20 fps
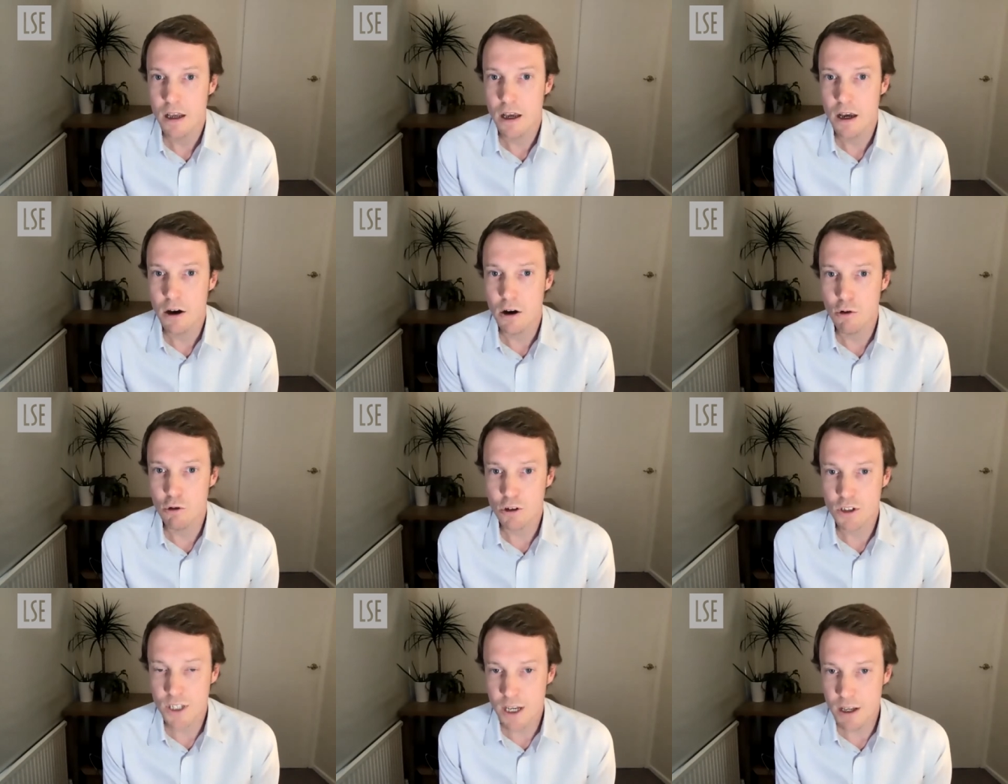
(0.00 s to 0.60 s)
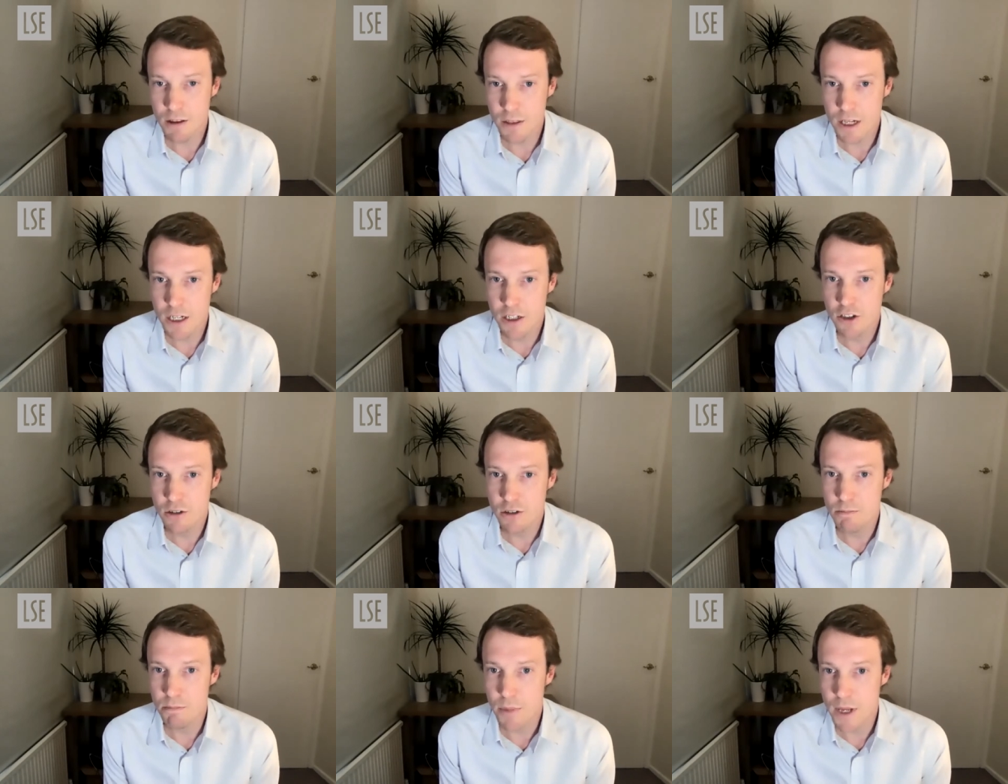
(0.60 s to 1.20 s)
uh, or South
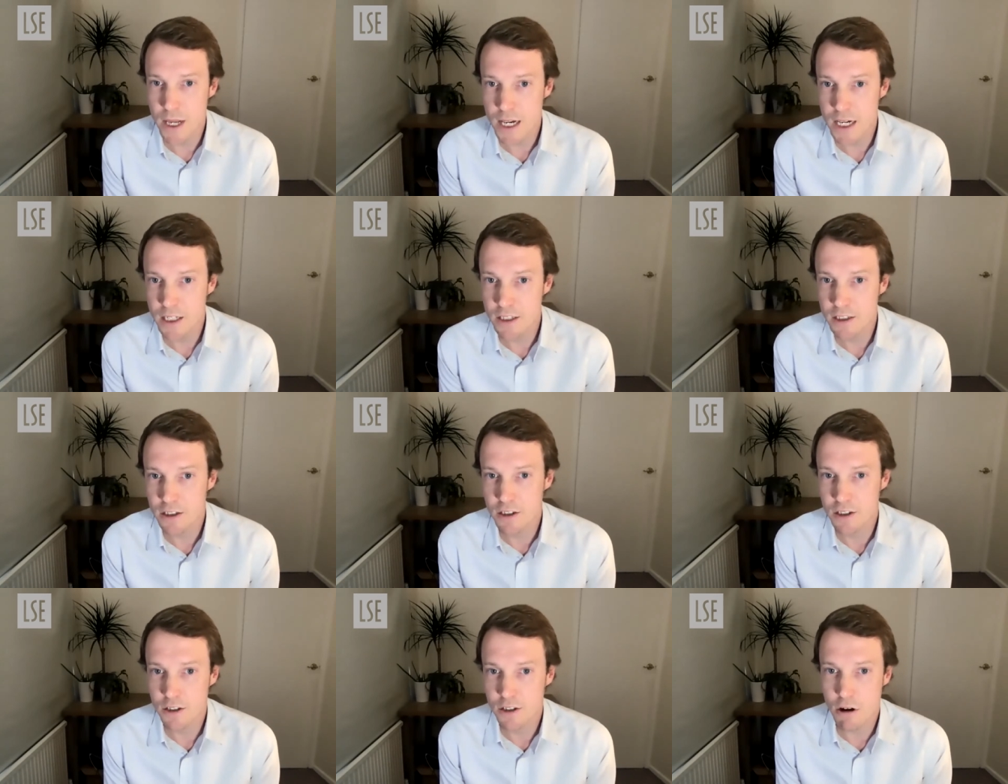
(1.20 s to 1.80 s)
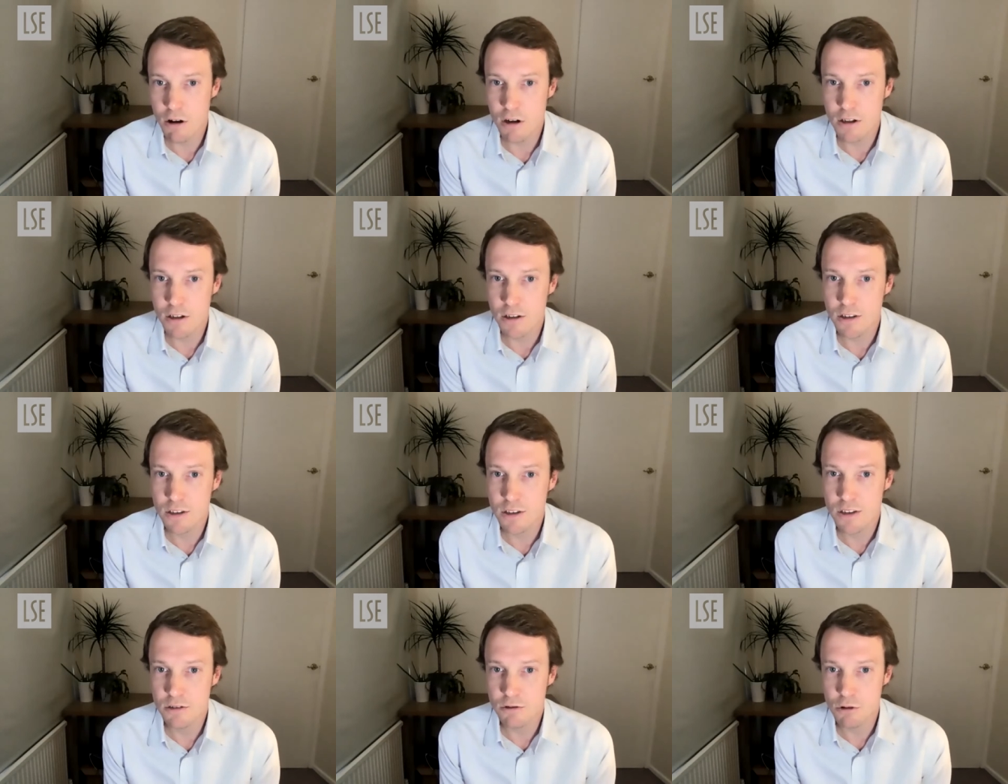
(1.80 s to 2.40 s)
Asian based scholars,